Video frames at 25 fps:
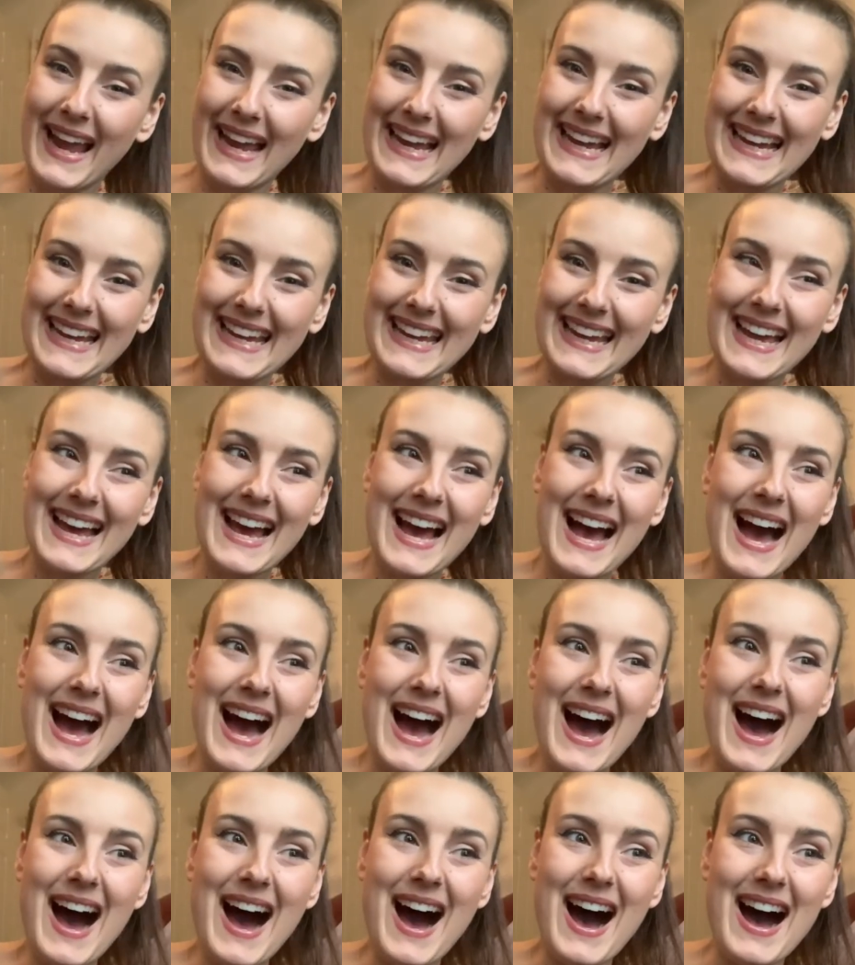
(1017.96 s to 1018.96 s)
like
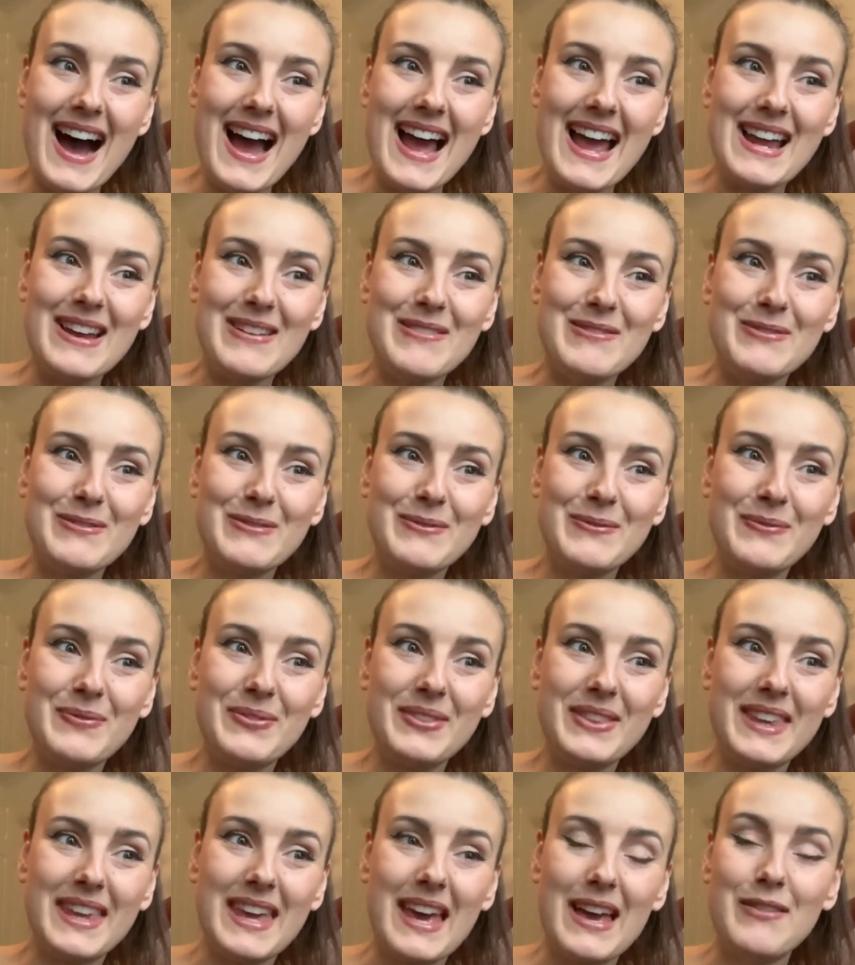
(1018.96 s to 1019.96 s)
I
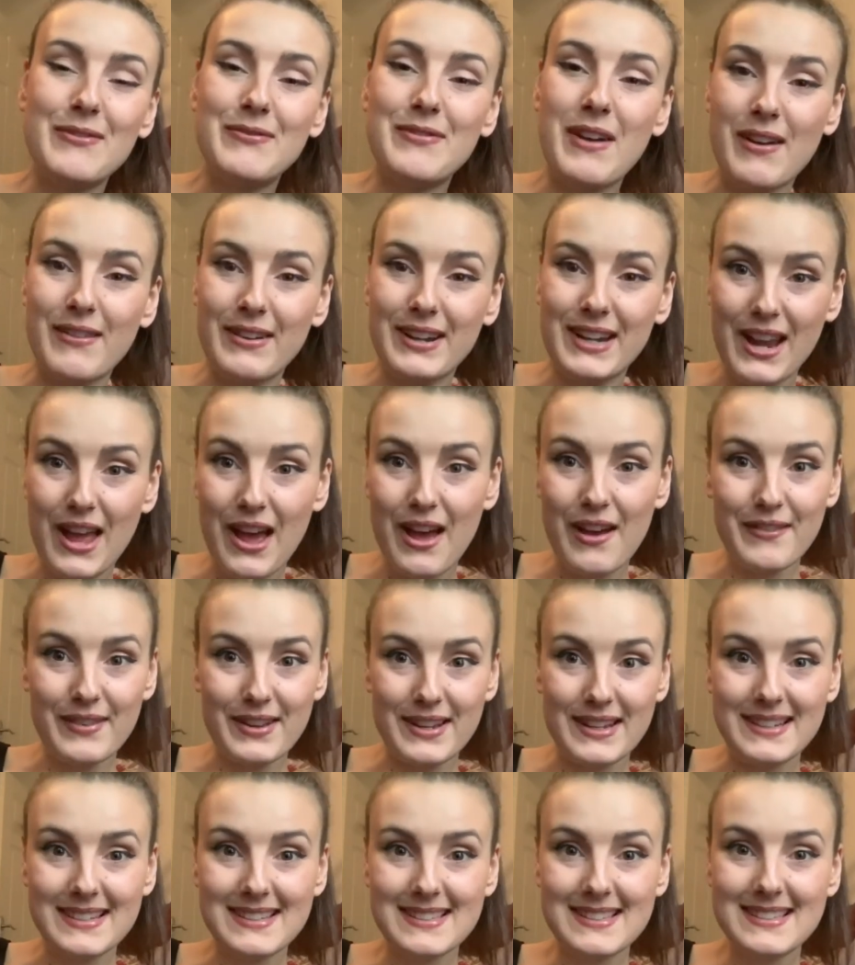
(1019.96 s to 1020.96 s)
get very
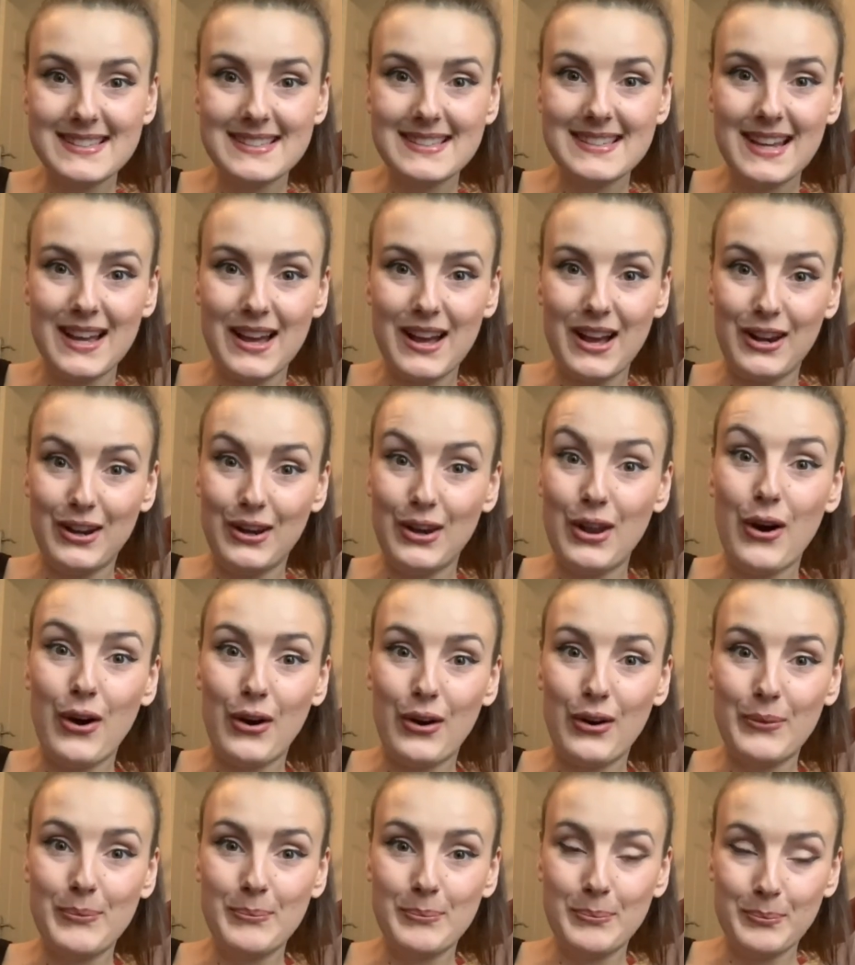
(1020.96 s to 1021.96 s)
nervous a
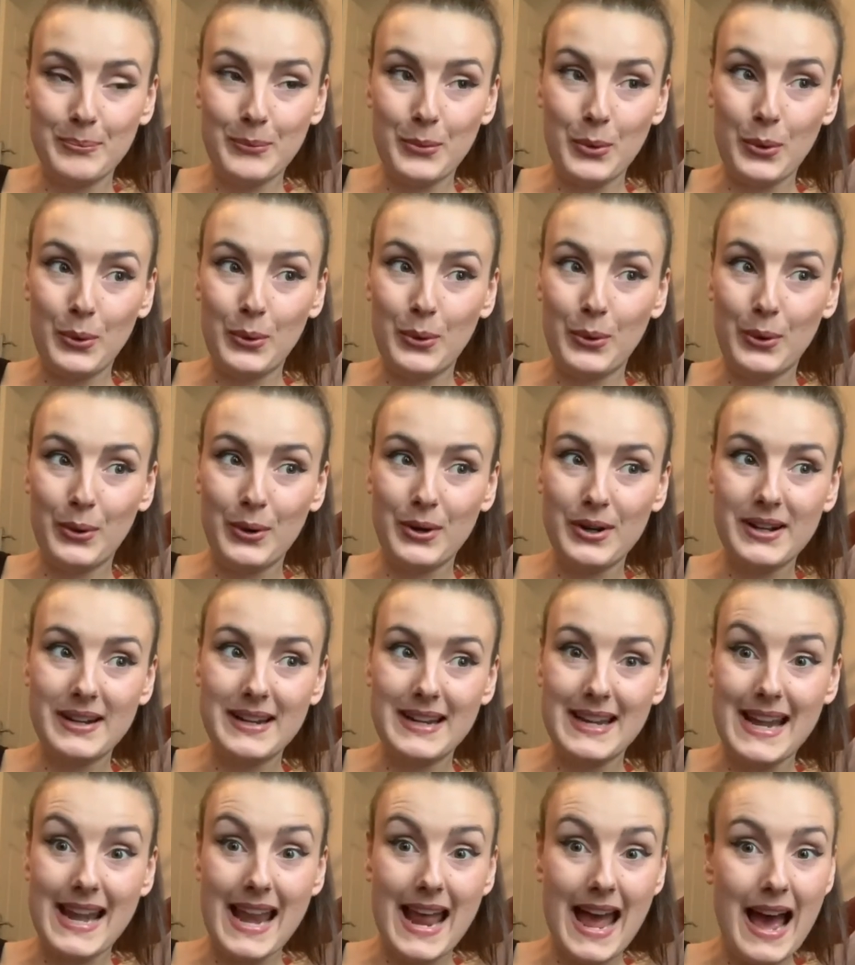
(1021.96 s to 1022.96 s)
lot more
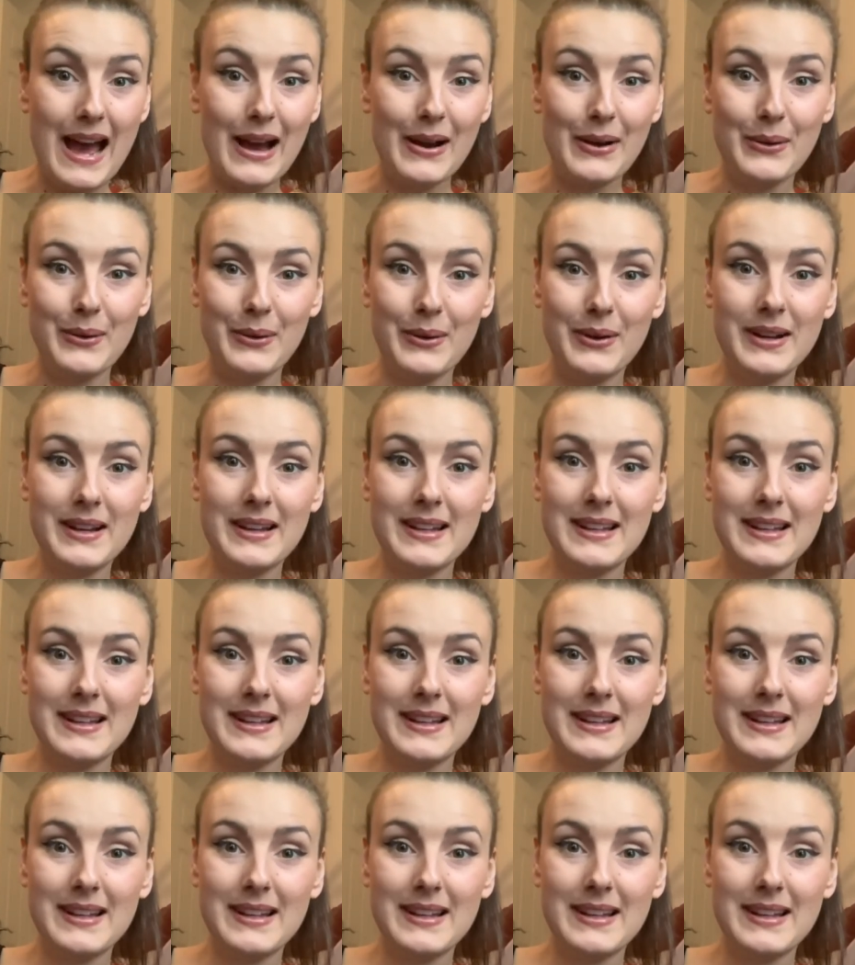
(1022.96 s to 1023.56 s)
now.